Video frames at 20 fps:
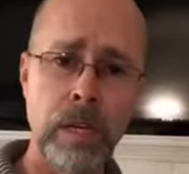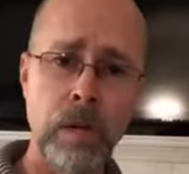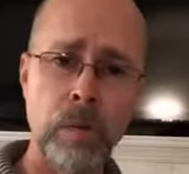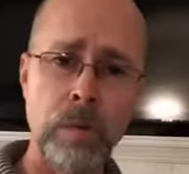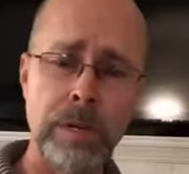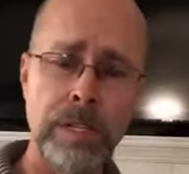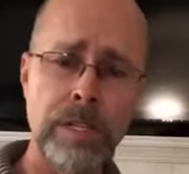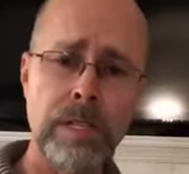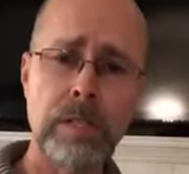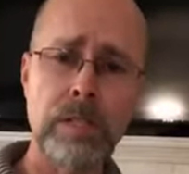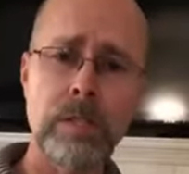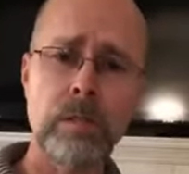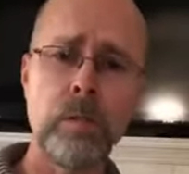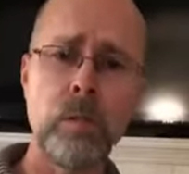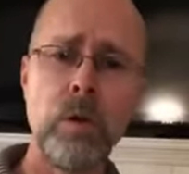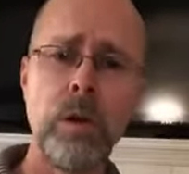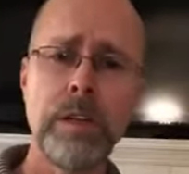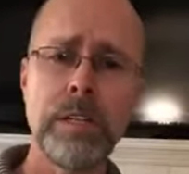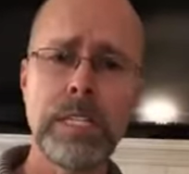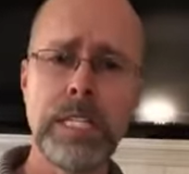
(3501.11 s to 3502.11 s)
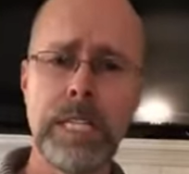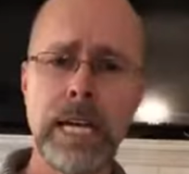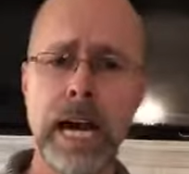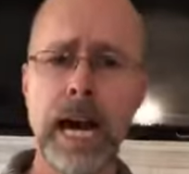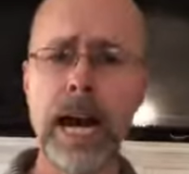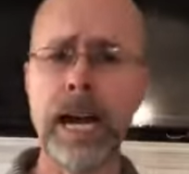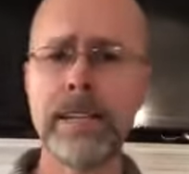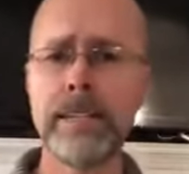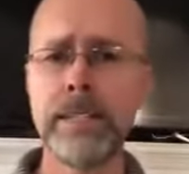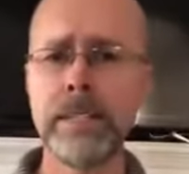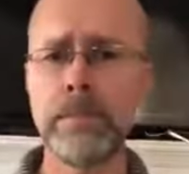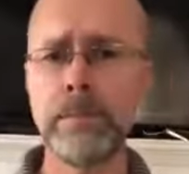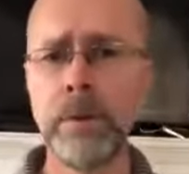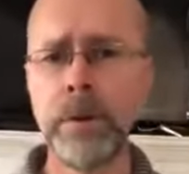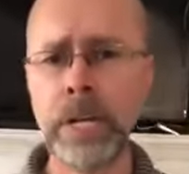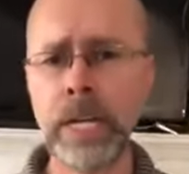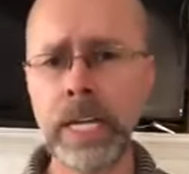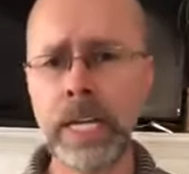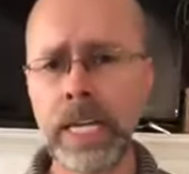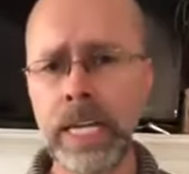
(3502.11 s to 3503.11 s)
we just want God to
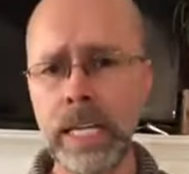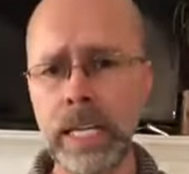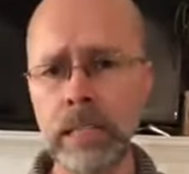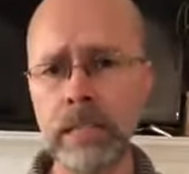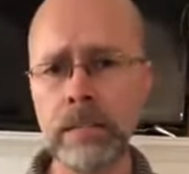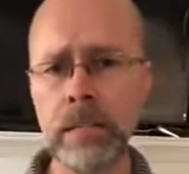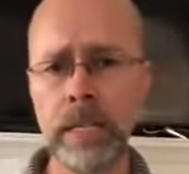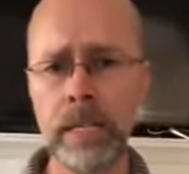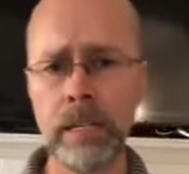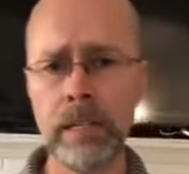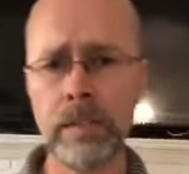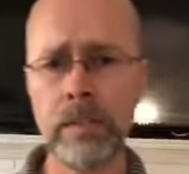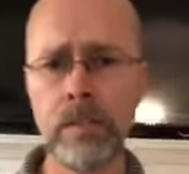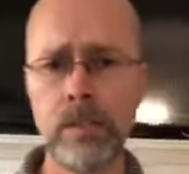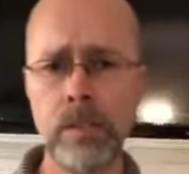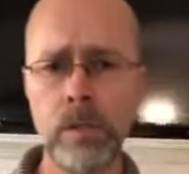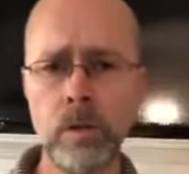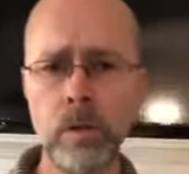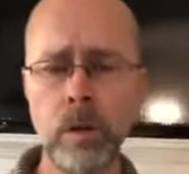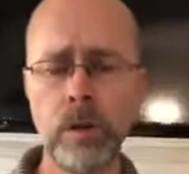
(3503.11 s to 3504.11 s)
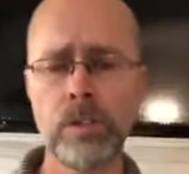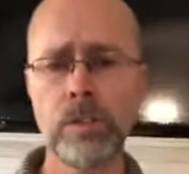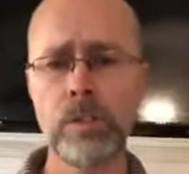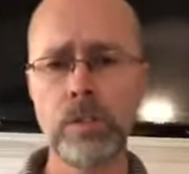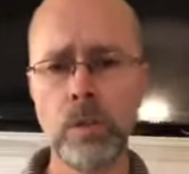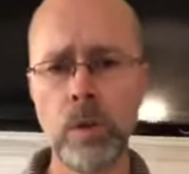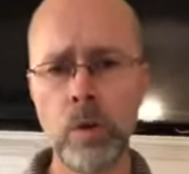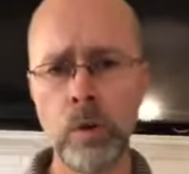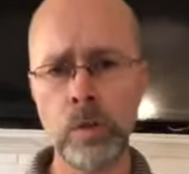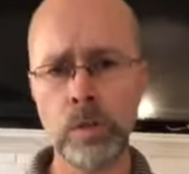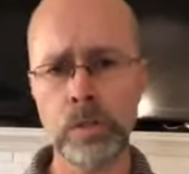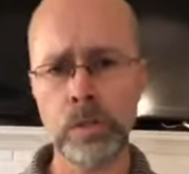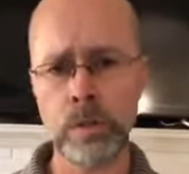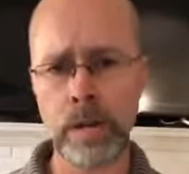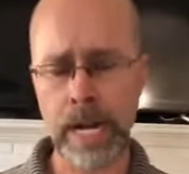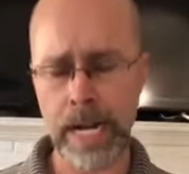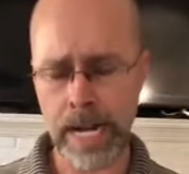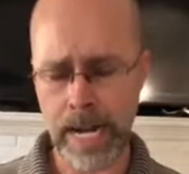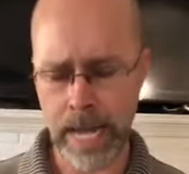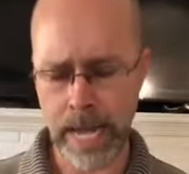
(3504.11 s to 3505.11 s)
bring healing to our souls
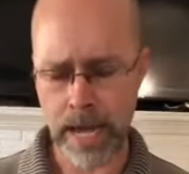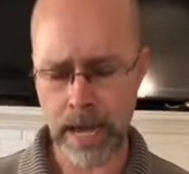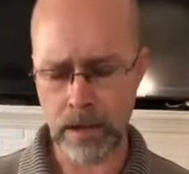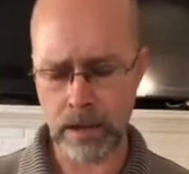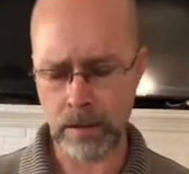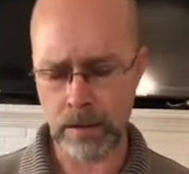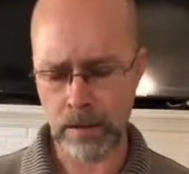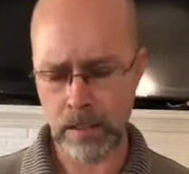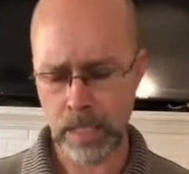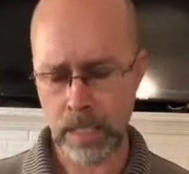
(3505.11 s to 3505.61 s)
right now